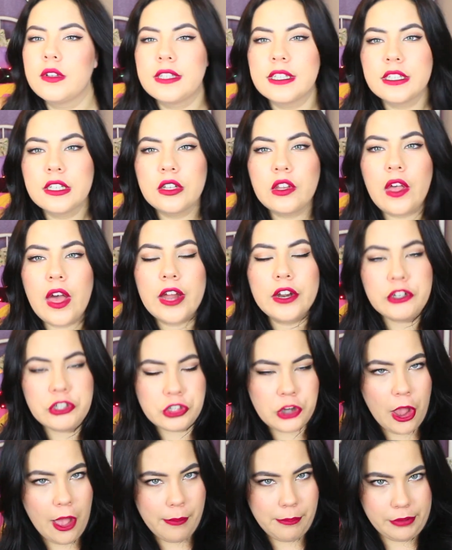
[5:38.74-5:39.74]
did a lot of
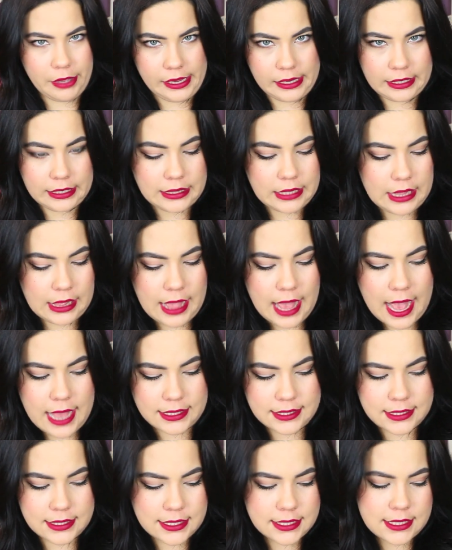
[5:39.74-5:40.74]
shopping in the
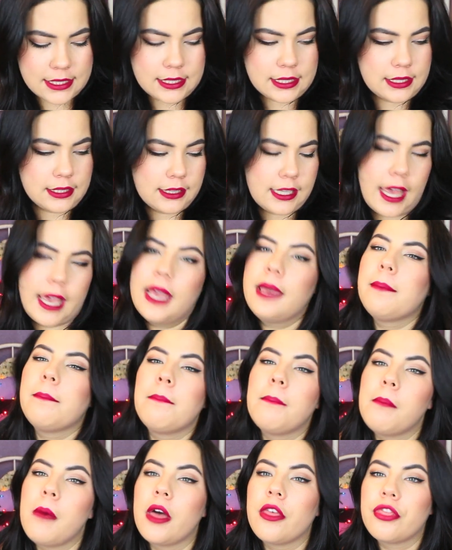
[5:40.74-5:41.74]
last like
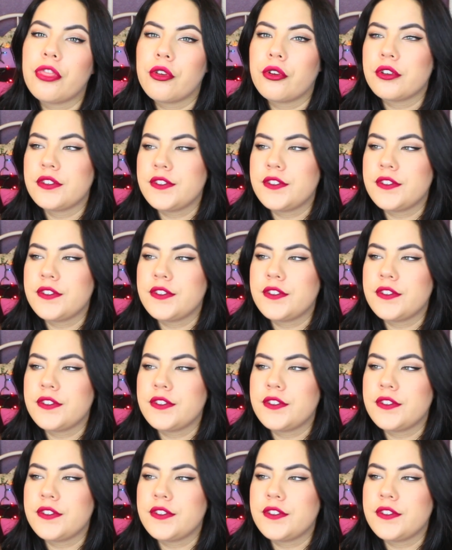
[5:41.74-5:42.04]
month or